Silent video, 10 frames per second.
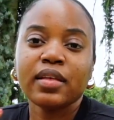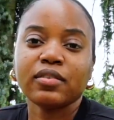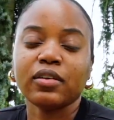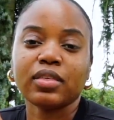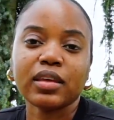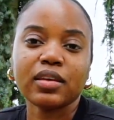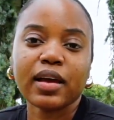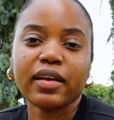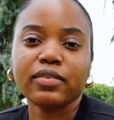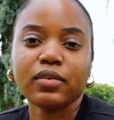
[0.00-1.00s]
So thank you
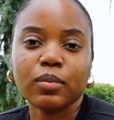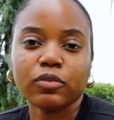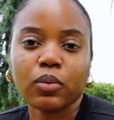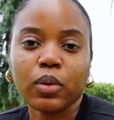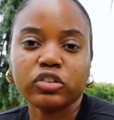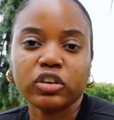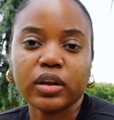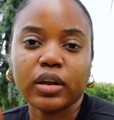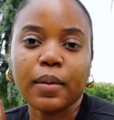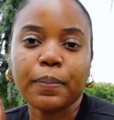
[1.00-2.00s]
guys so much for watching.